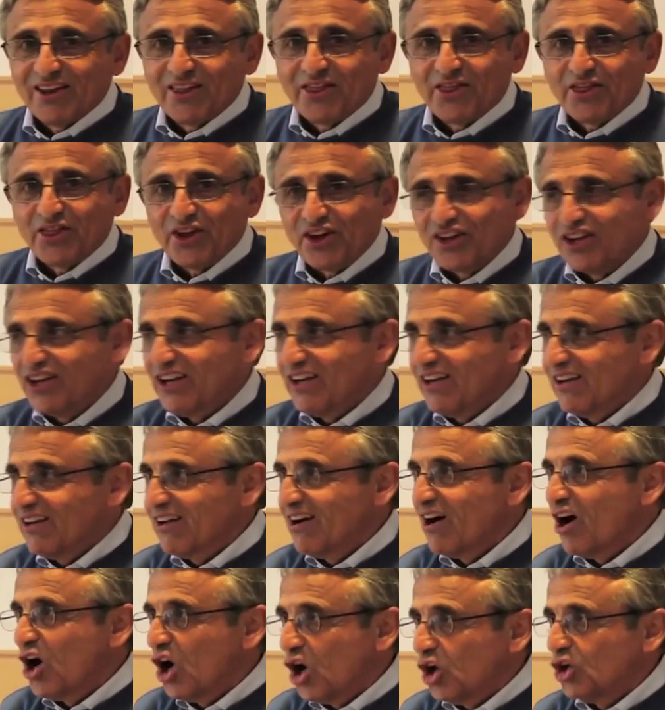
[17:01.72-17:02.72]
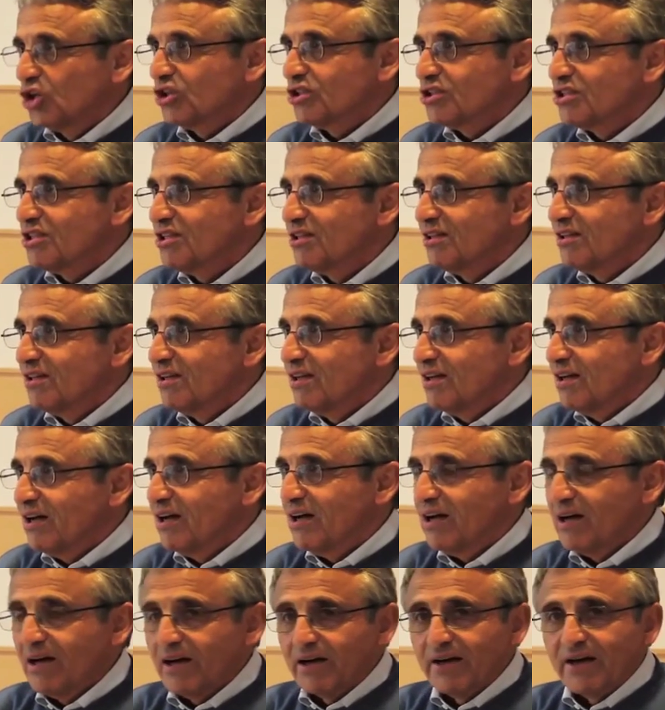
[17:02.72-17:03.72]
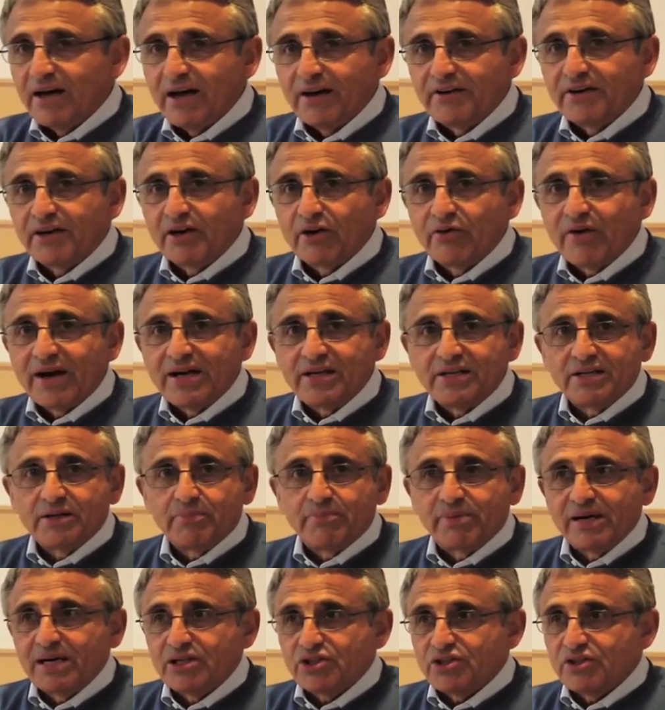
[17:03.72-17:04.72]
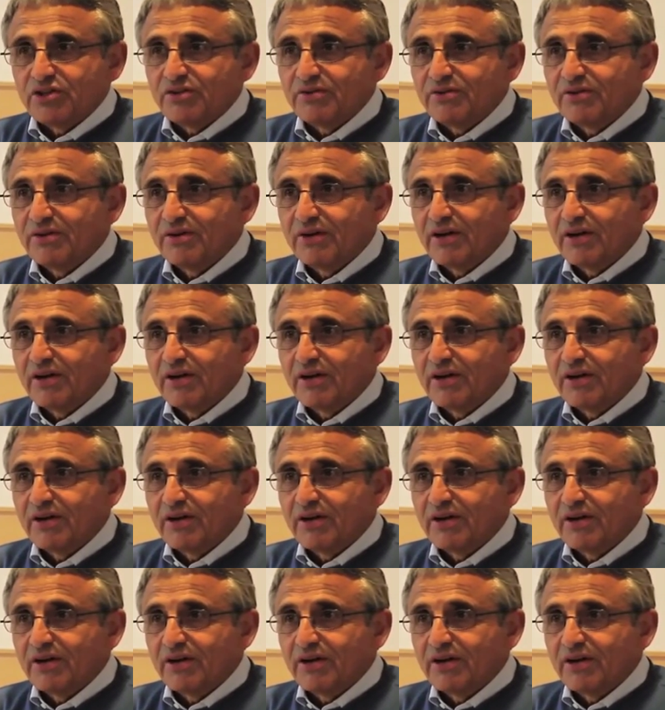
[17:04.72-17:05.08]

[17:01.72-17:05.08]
thudding halt and a Great Depression.